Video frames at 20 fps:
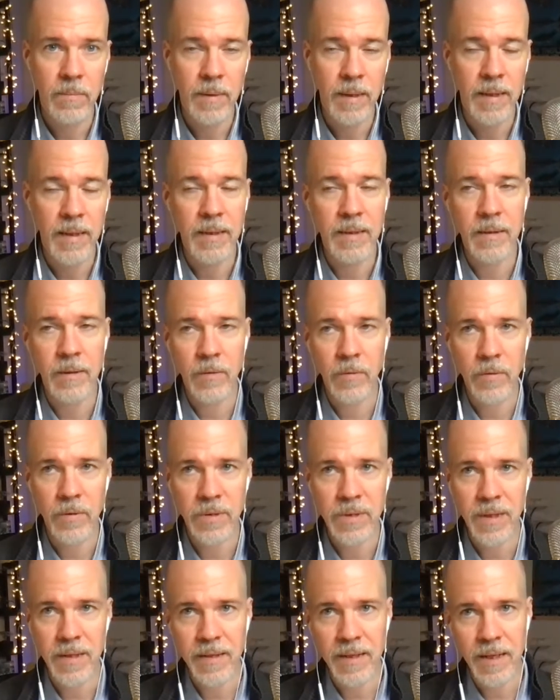And of
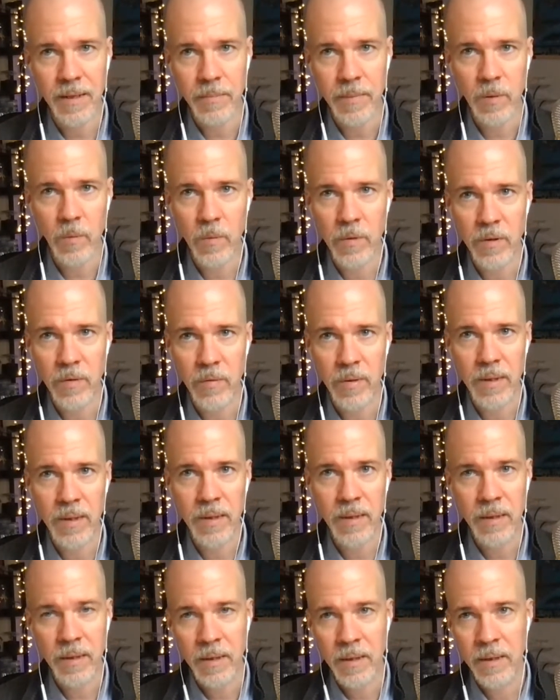course, that got me
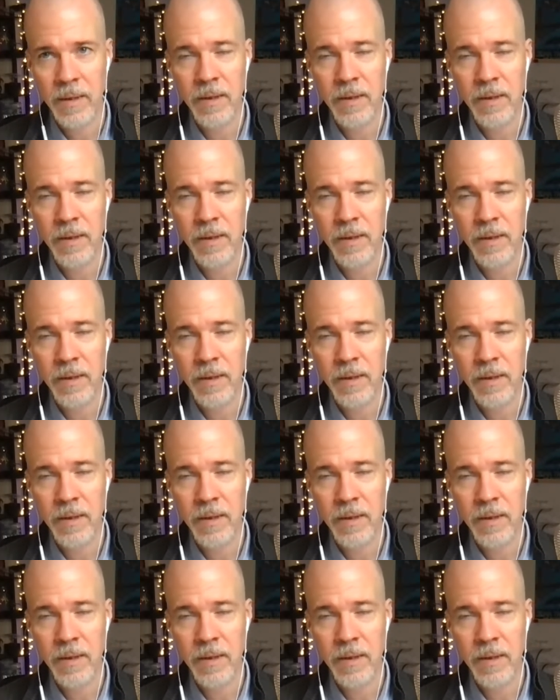wondering,